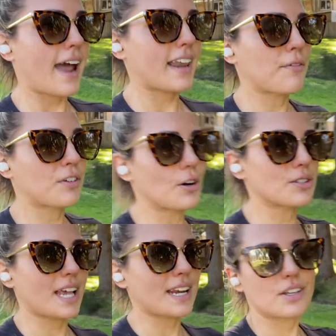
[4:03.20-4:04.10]
I love goal
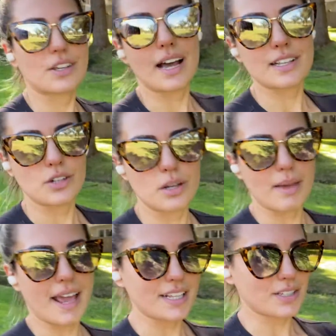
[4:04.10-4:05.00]
setting, you guys know
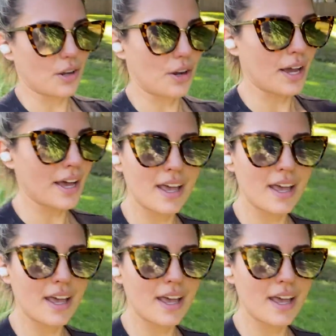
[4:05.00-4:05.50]
me, so I'm